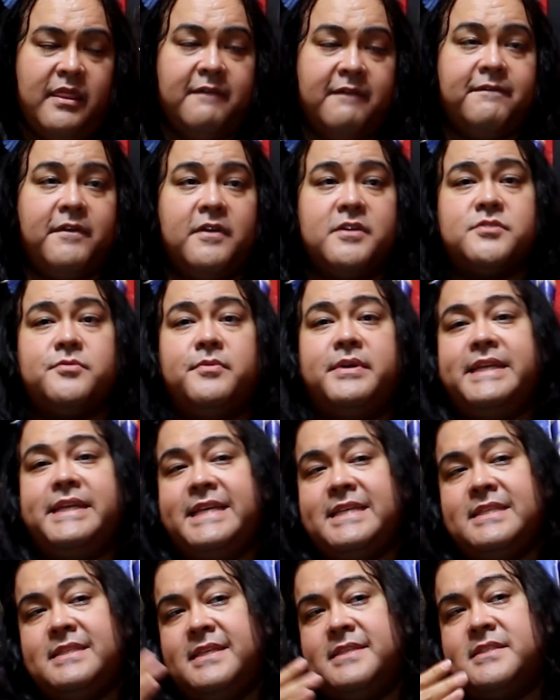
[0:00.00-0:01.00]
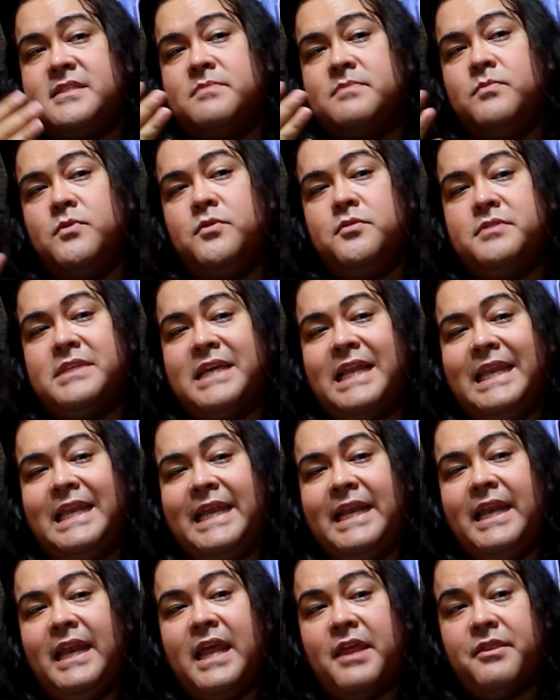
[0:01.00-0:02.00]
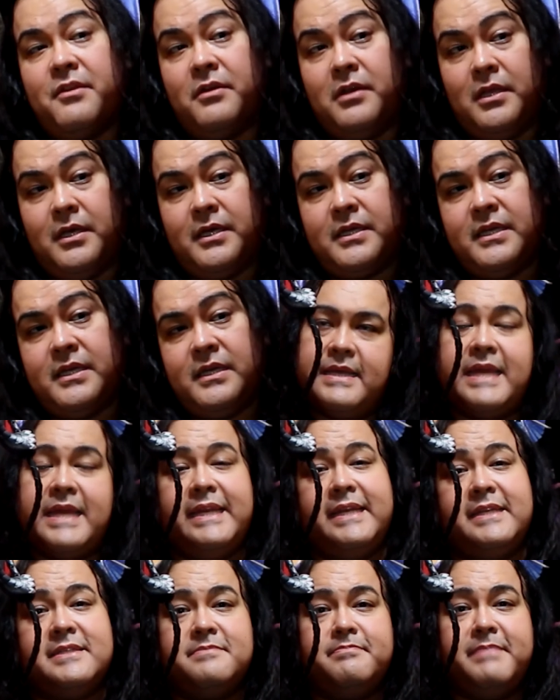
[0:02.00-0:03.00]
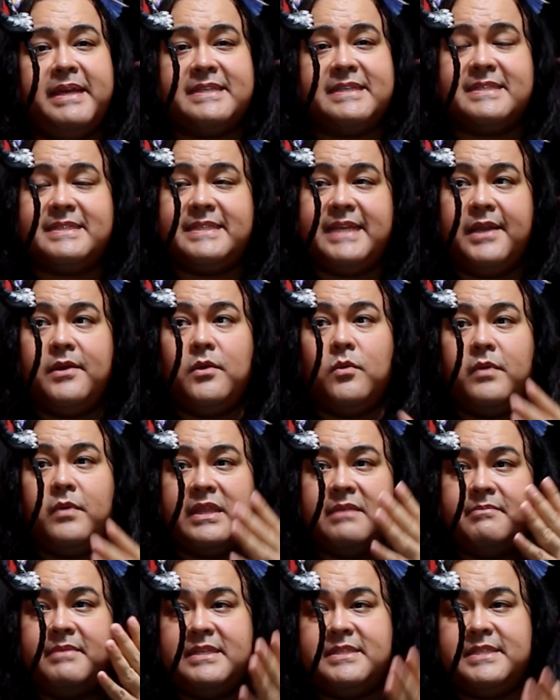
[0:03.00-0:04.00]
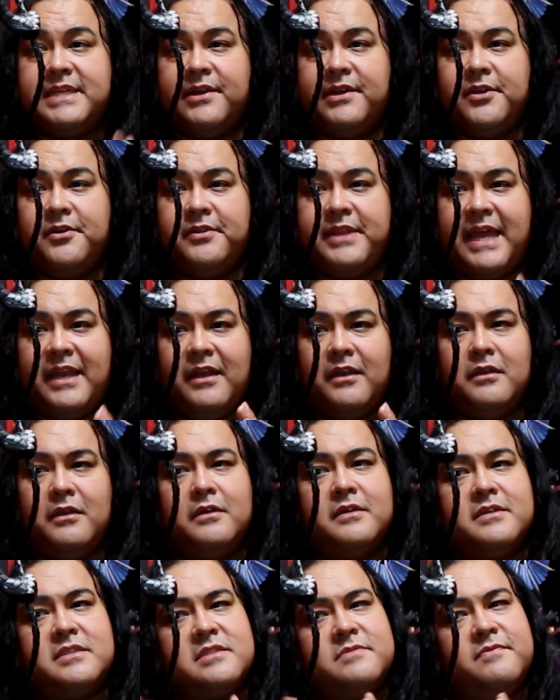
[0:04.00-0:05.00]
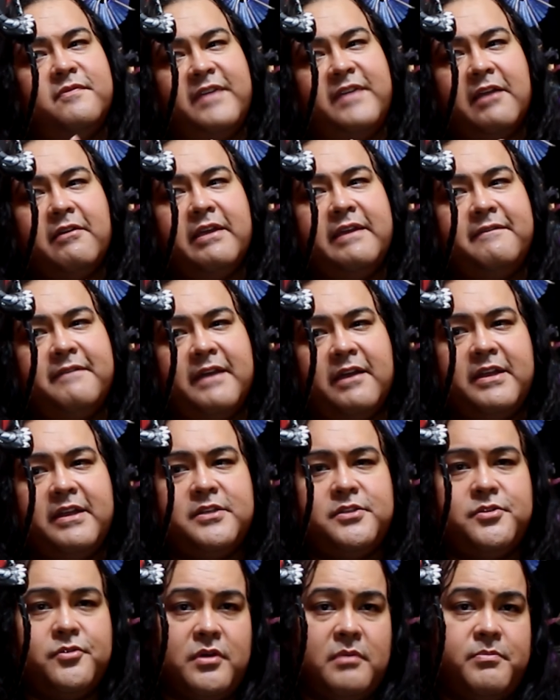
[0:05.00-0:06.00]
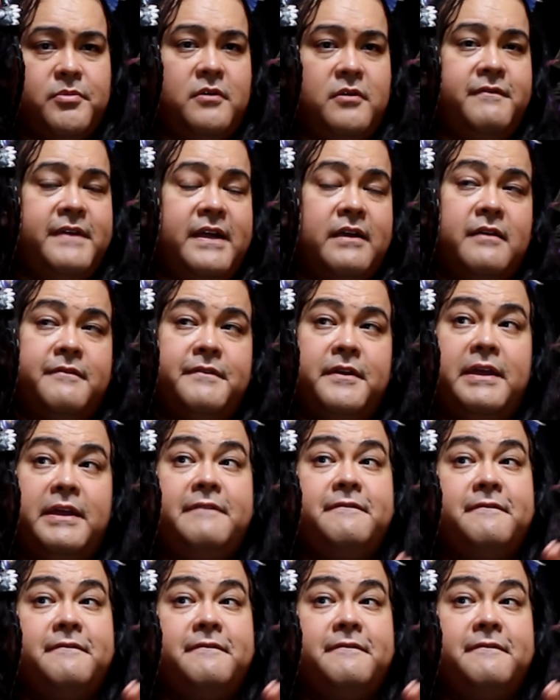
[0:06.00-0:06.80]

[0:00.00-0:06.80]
The first one is this smooth, clean leather look, and it is mixed in with a material that looks very, very durable, very, very